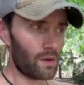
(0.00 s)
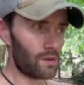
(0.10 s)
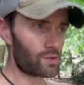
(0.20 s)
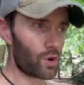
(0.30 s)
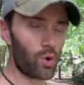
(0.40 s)

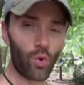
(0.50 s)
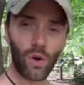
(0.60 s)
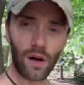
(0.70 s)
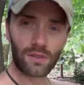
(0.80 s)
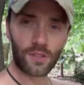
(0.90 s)
So who
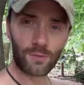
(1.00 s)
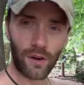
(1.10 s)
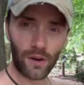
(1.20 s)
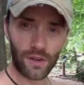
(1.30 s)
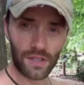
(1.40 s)
else is
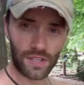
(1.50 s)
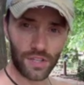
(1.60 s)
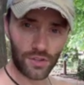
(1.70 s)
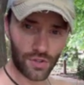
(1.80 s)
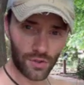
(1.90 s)
better to
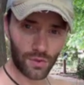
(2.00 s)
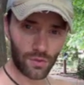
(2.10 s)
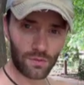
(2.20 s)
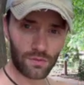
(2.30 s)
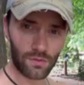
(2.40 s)
teach you
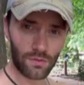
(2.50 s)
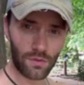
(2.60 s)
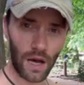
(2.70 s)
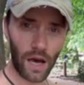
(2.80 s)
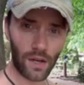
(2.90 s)

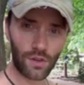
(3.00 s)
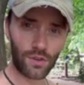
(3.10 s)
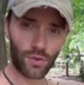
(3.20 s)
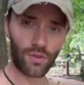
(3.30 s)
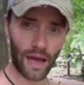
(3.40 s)
how to
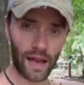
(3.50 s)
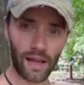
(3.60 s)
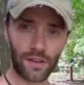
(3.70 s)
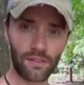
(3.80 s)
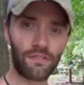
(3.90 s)
do that, how
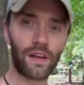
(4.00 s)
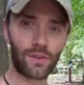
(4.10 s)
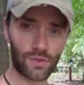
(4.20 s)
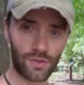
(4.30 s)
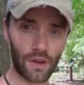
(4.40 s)
to defend
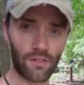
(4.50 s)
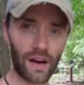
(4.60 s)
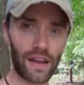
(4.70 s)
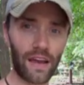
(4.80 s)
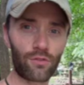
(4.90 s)
yourself, how
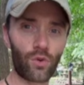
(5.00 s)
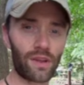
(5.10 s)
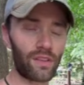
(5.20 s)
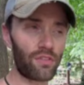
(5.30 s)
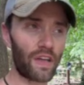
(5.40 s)
to have
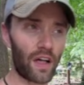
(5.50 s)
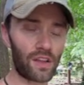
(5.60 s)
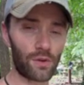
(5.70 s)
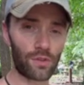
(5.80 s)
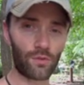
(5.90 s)
great
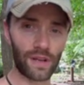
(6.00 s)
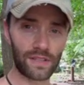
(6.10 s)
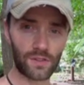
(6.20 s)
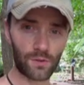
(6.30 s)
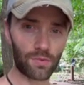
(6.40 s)
lethality with great
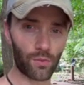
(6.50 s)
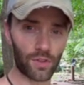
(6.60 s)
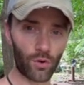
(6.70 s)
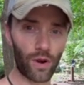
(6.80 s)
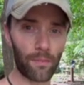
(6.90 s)
discipline, with
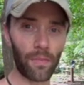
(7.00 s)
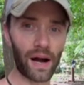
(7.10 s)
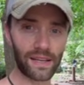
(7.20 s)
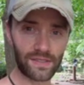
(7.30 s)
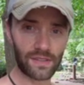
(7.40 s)
a great
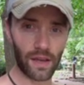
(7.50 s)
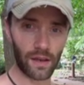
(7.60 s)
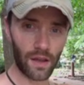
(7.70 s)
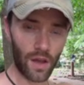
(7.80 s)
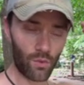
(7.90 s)
mindset,
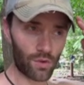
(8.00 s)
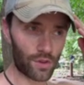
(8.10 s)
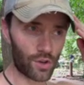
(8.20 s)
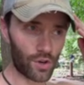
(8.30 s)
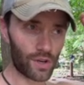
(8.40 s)
with
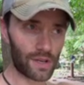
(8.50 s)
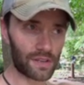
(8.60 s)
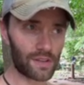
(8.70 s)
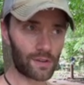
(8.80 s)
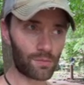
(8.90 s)
good
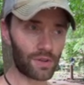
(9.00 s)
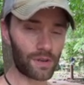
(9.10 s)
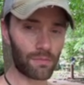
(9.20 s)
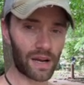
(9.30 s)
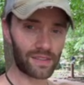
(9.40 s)

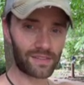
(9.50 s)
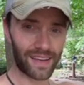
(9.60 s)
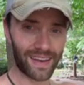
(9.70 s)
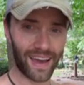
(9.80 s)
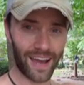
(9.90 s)
disciplined mindset
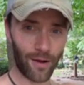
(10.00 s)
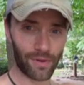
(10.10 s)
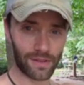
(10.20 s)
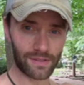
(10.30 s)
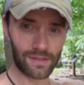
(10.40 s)
and
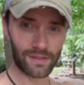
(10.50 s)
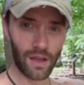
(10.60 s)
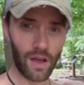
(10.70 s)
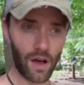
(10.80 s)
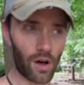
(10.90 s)
habits,
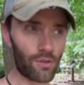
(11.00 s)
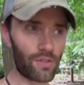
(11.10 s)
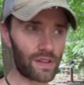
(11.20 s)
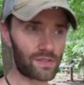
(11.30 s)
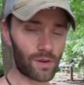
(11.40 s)
other
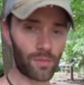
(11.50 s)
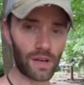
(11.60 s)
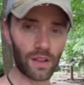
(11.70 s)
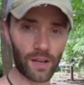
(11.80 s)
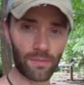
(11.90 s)
than somebody
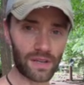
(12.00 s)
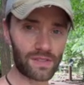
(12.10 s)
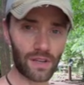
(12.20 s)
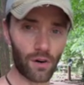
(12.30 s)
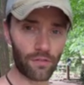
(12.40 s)
like
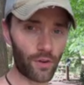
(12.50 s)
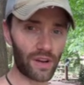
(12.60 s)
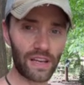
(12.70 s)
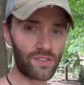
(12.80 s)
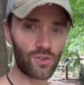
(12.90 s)
myself? There
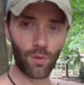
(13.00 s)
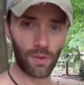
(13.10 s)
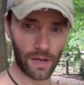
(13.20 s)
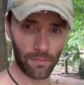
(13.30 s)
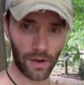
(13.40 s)
is
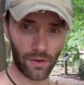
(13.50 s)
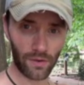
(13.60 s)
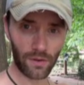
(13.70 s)
nobody better.